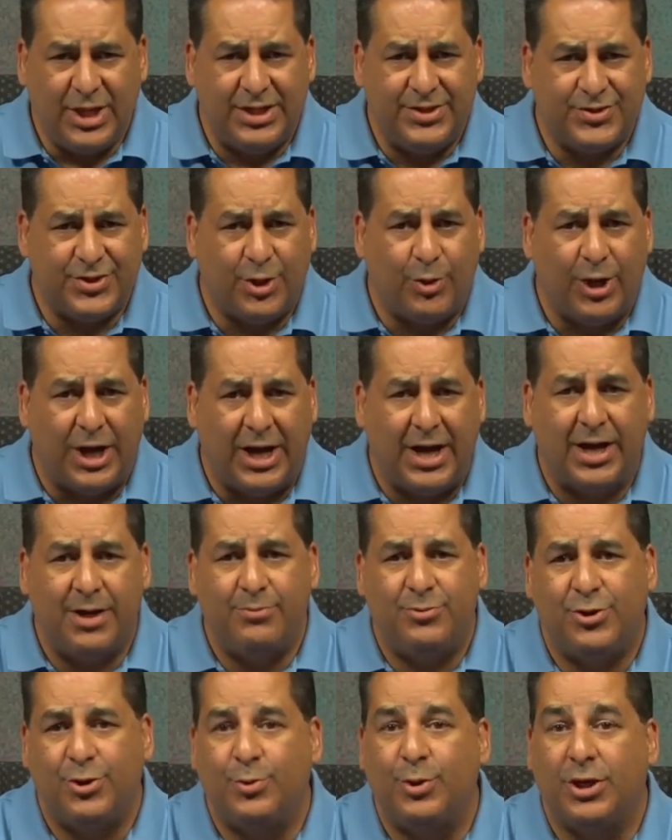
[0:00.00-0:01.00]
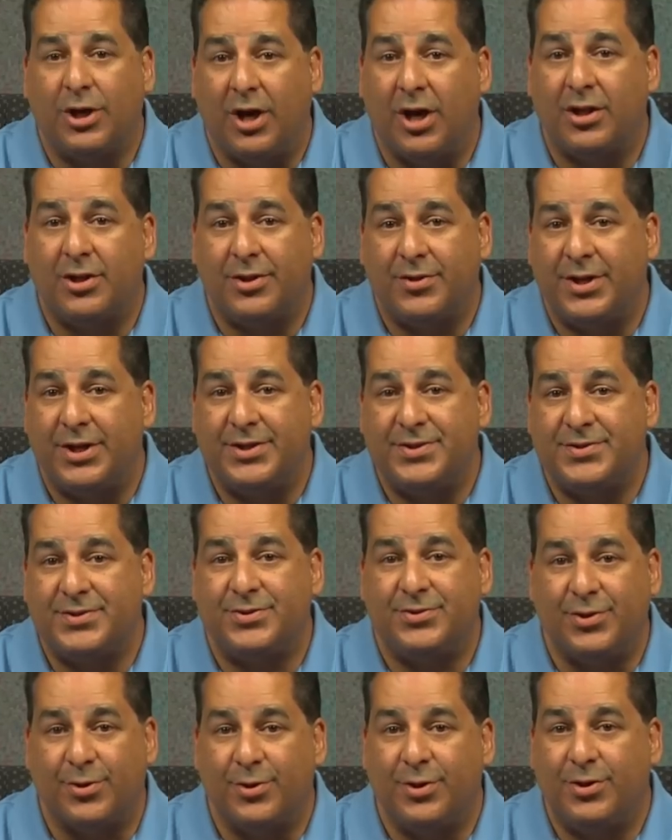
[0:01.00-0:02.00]
So I'm doing all of
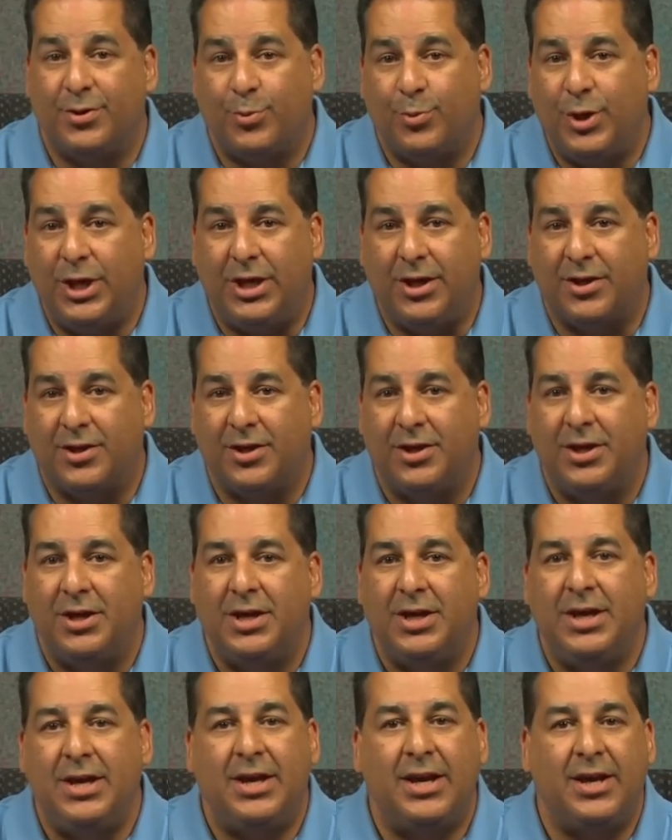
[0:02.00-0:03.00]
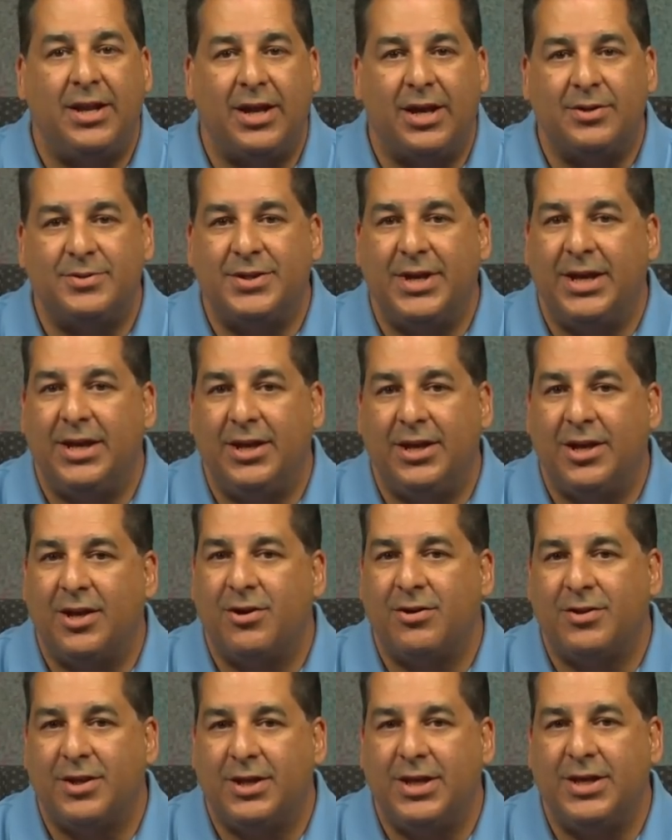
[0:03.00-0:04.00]
this during the week, and I'm taking
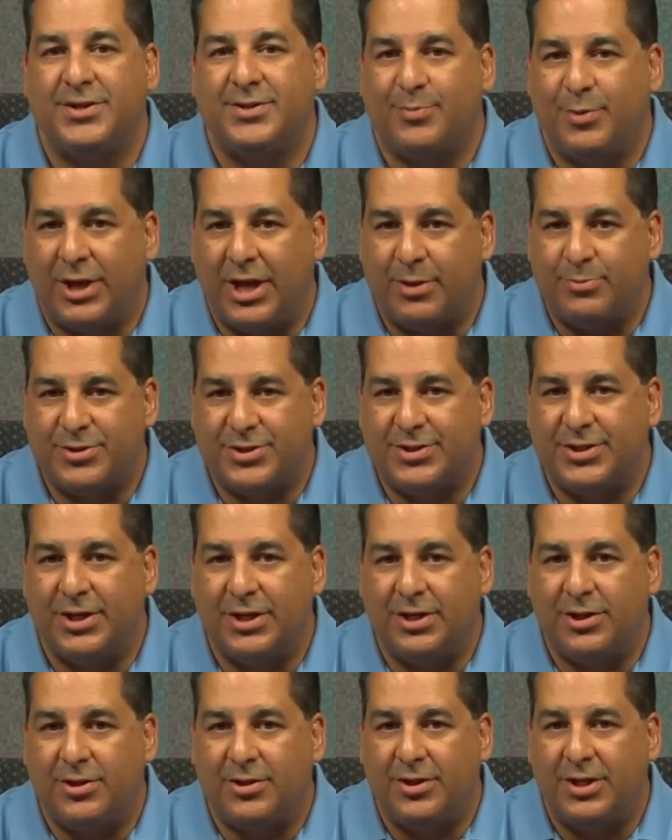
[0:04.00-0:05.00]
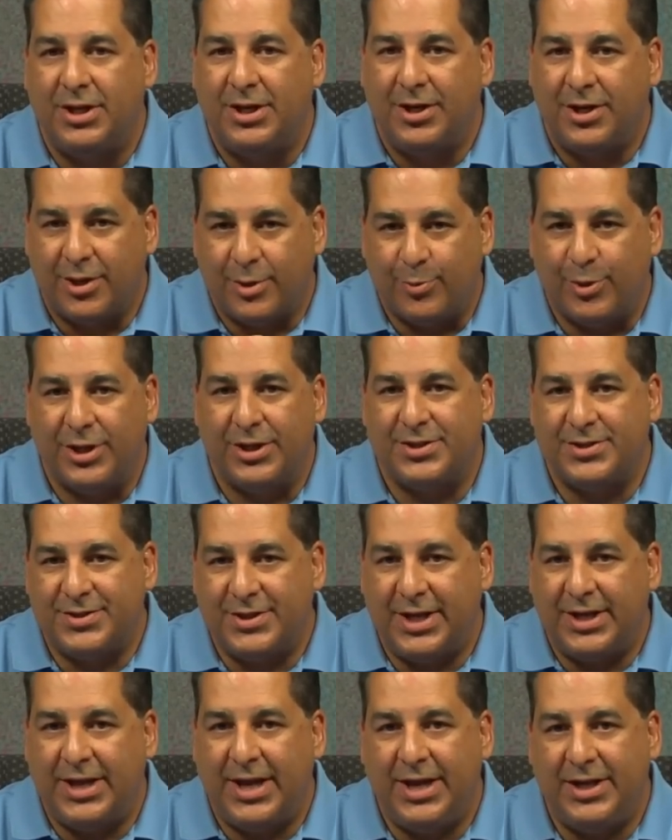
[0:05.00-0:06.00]
care of the kids, but I'm still a real
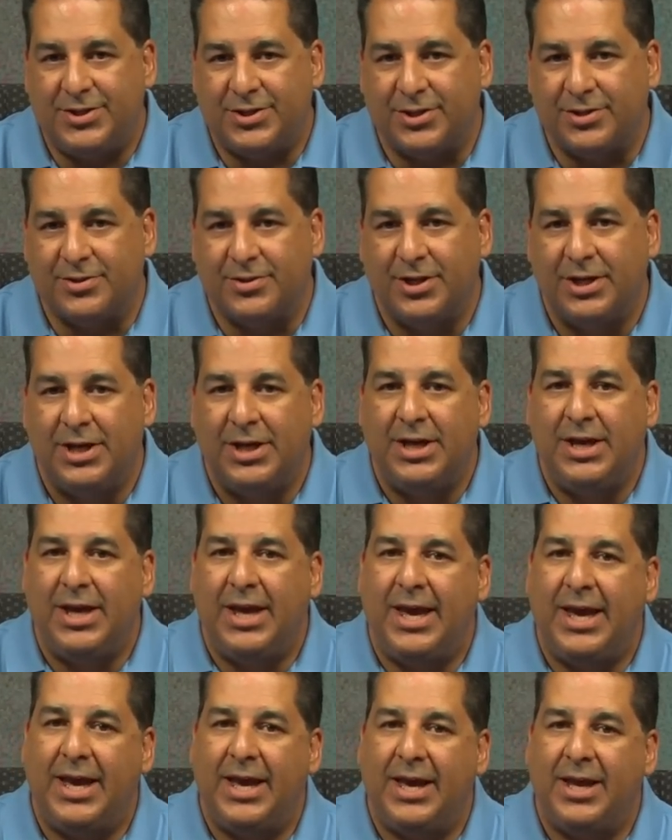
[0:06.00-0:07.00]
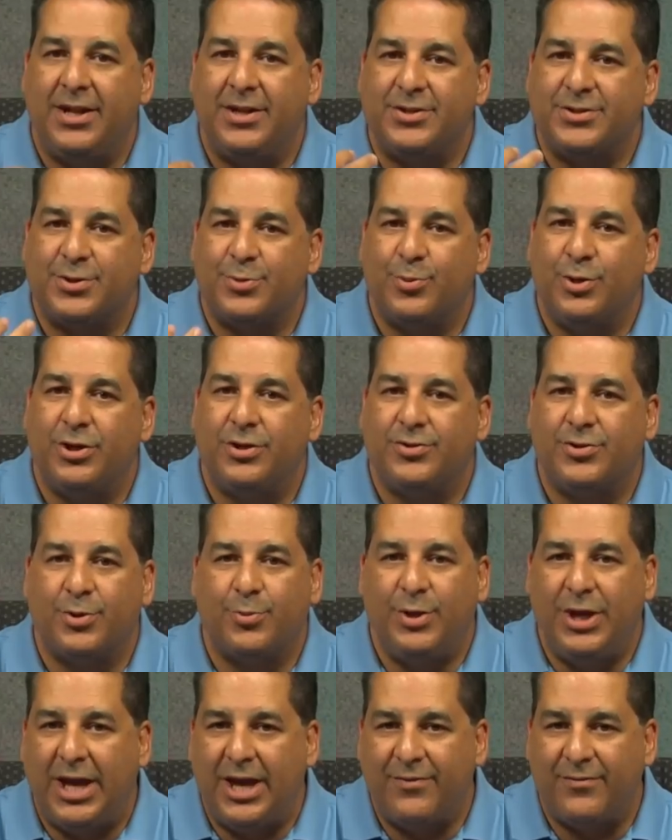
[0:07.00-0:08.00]
estate agent. And as a realtor,
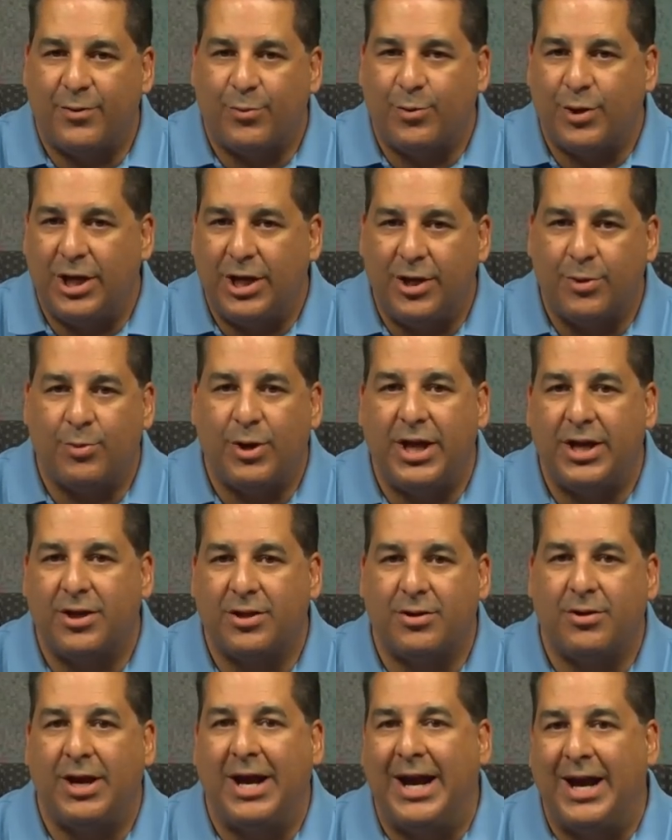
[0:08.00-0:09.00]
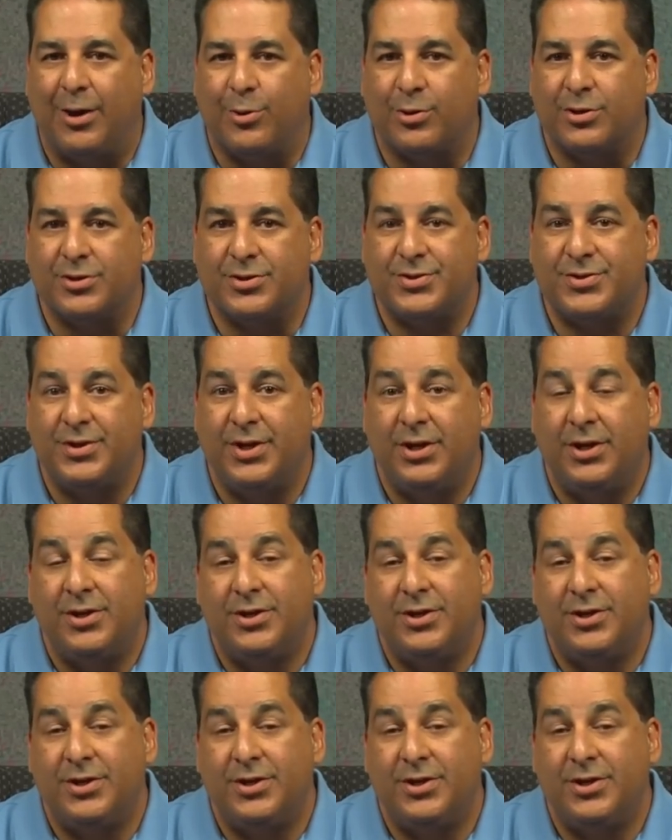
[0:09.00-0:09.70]
we have irregular hours.